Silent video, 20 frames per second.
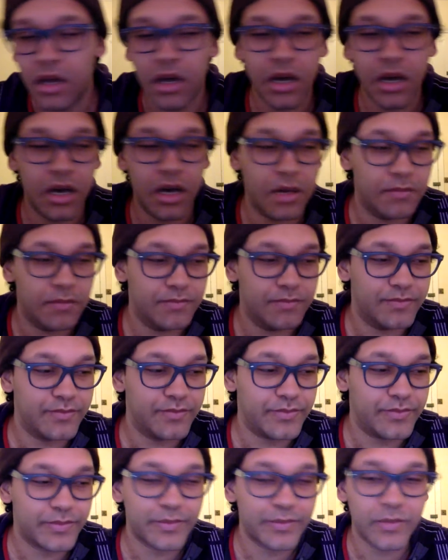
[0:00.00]
Um,
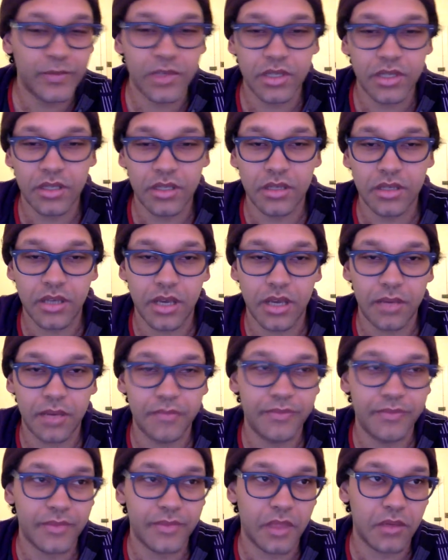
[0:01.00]
yeah,
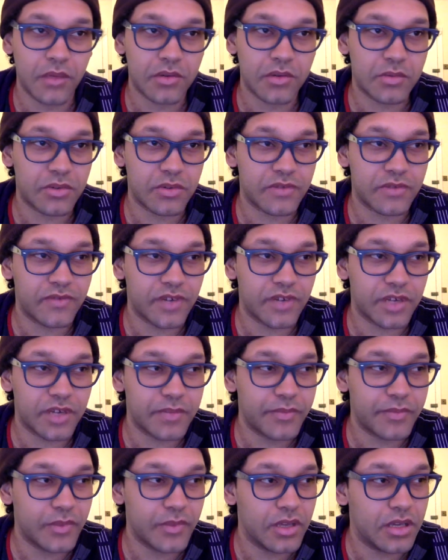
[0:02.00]
that was pretty funny.
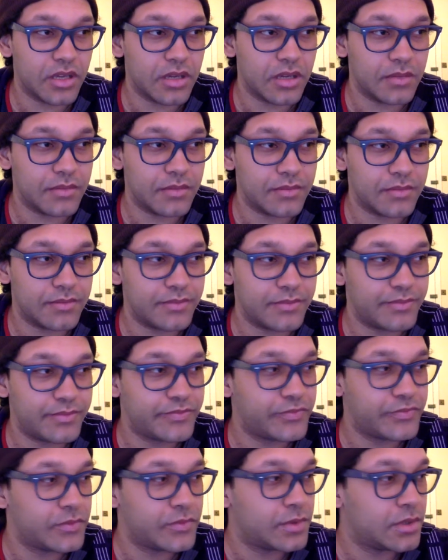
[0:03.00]
Um,
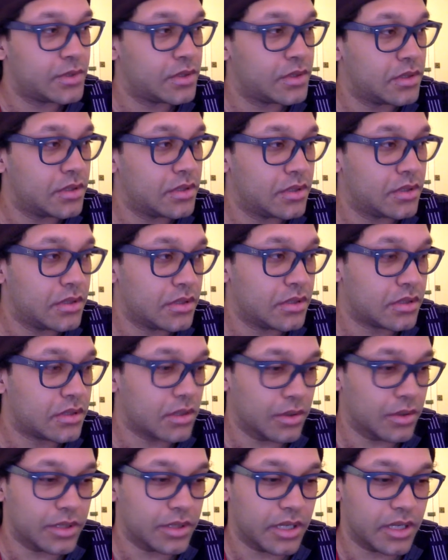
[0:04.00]
so
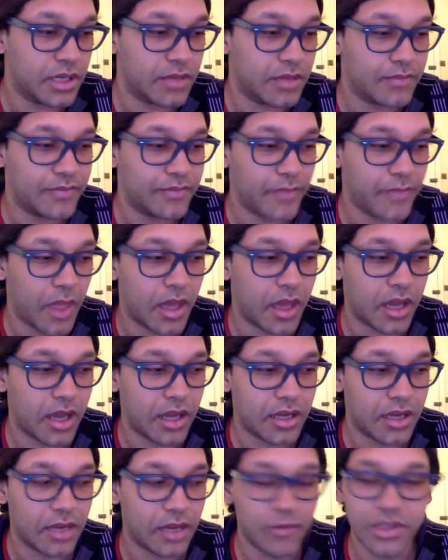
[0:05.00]
yeah,
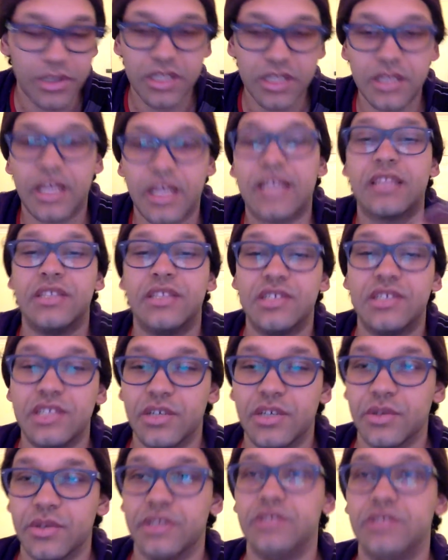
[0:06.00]
I really like the
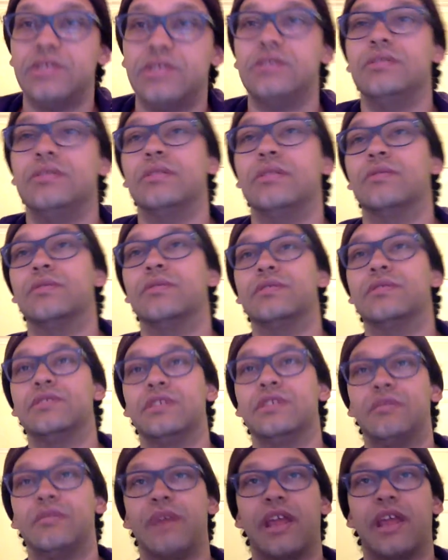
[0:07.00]
series, the
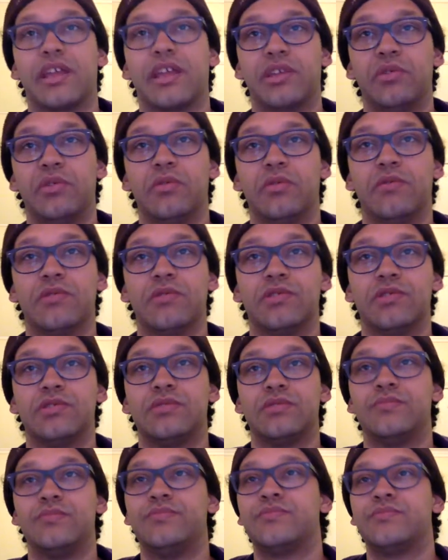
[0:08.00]
cinematic
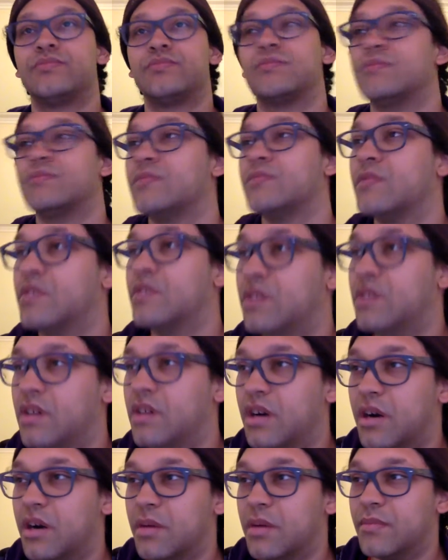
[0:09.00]
universe.
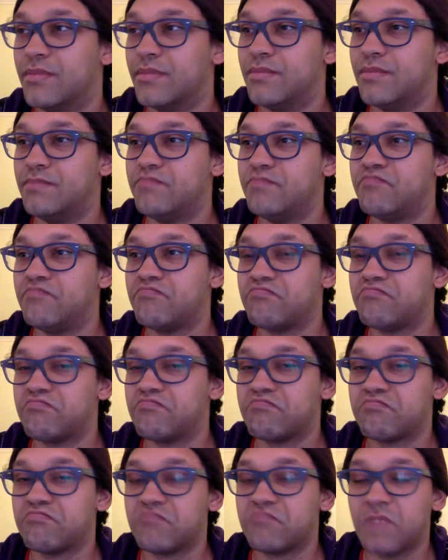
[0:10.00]
Um,
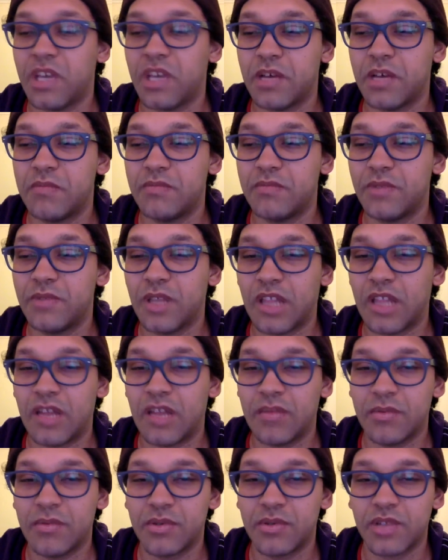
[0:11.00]
yeah, a lot of
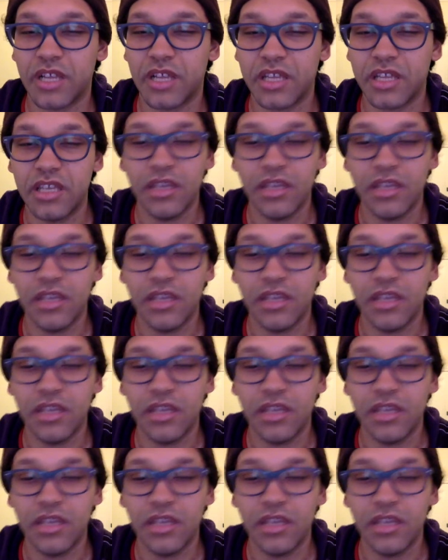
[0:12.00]
people are like,